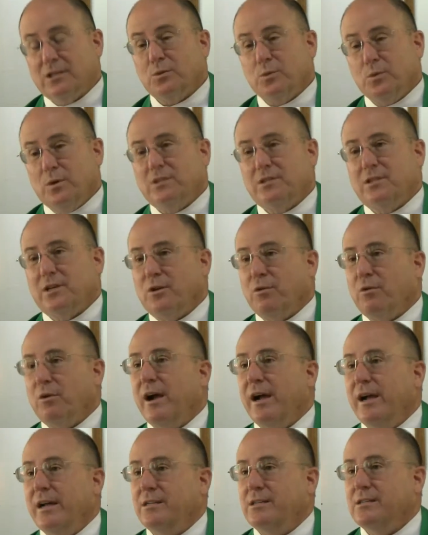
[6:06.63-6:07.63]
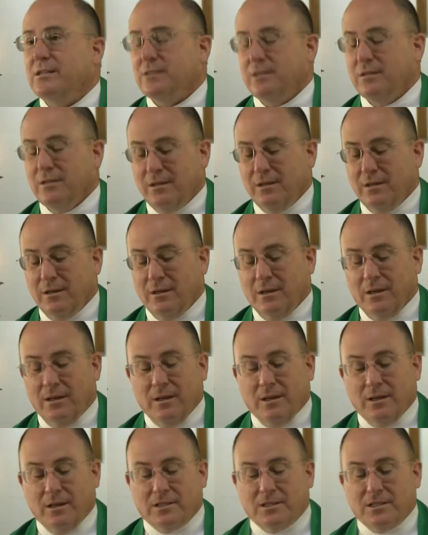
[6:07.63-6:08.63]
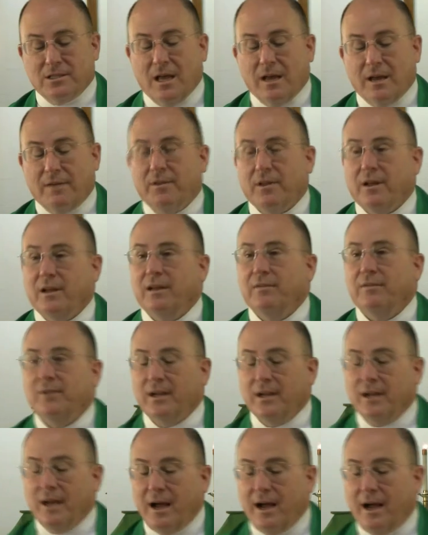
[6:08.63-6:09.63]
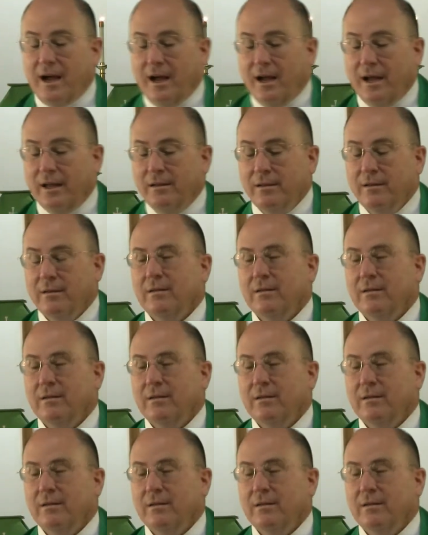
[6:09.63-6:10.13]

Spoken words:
was the Christ, the Son of the living God.